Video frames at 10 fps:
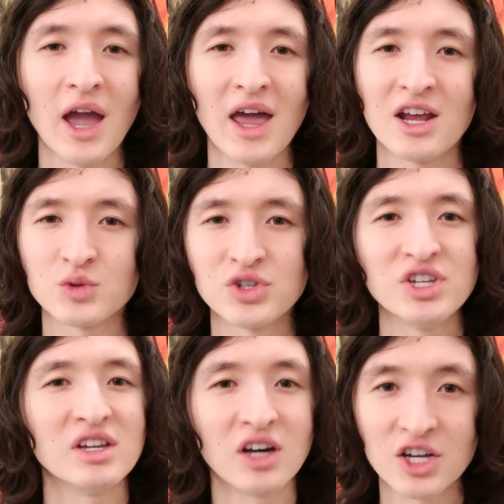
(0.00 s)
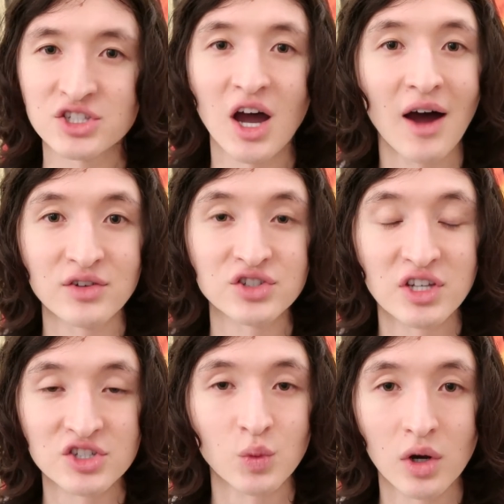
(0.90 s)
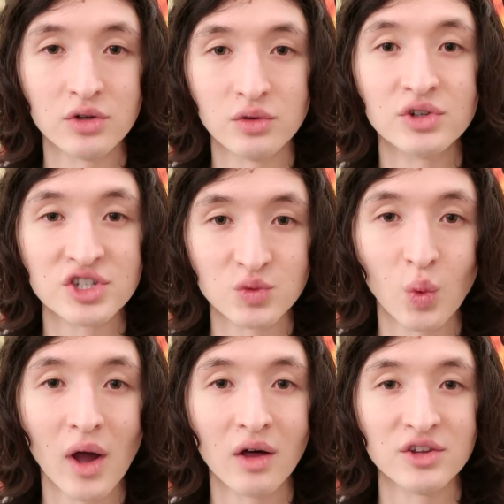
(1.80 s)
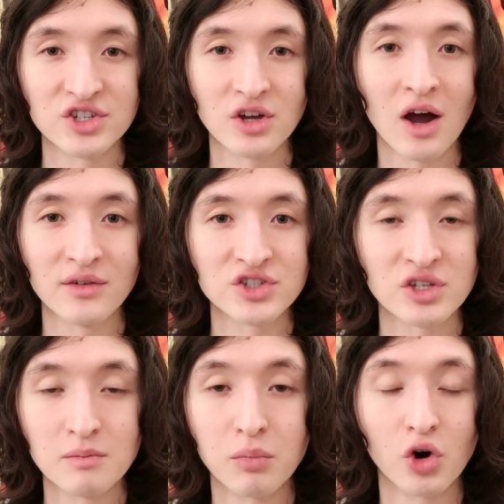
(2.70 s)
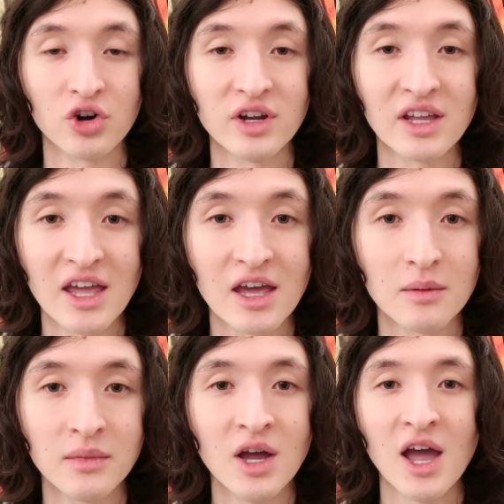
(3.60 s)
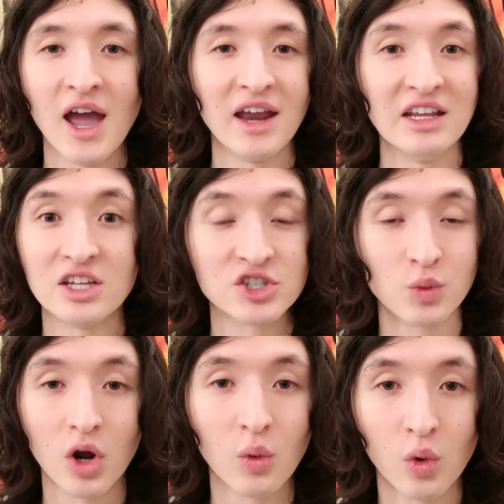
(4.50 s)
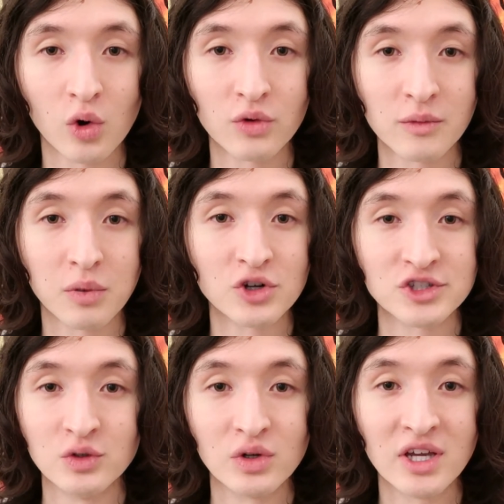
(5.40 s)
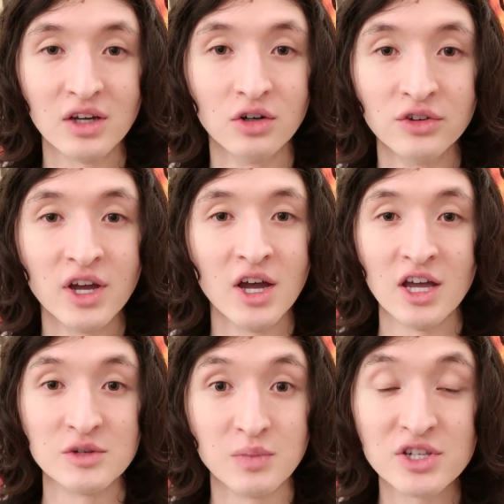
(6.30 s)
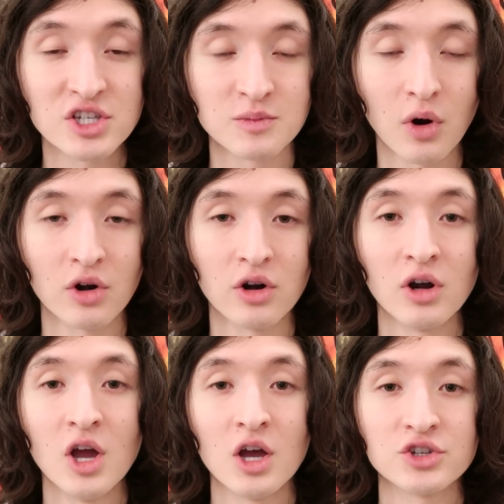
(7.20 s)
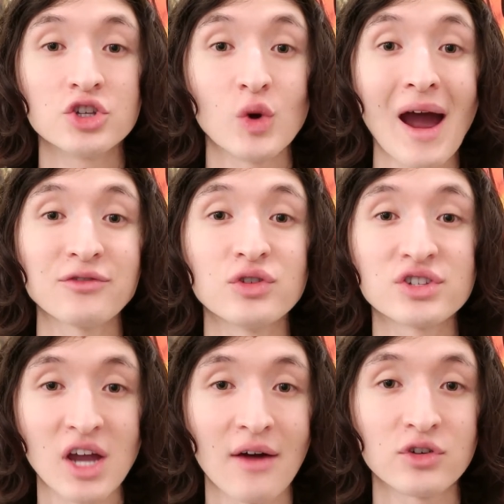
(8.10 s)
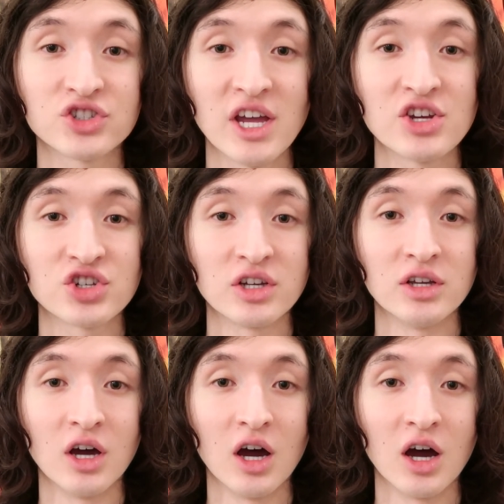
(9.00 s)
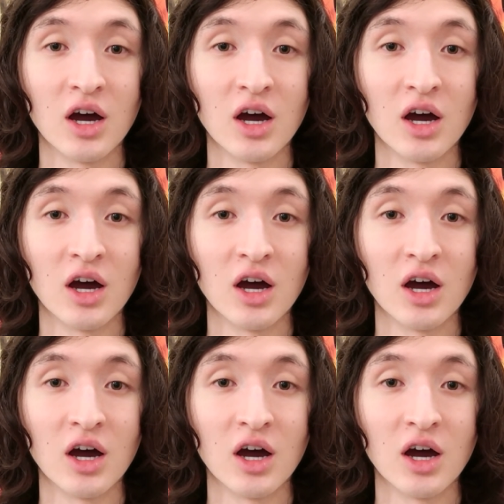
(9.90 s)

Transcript: And as we see, Gus obviously doesn't want to do this as well. This is obviously burdening him, and he doesn't want to work with the person who killed his business partner. So after this conversation,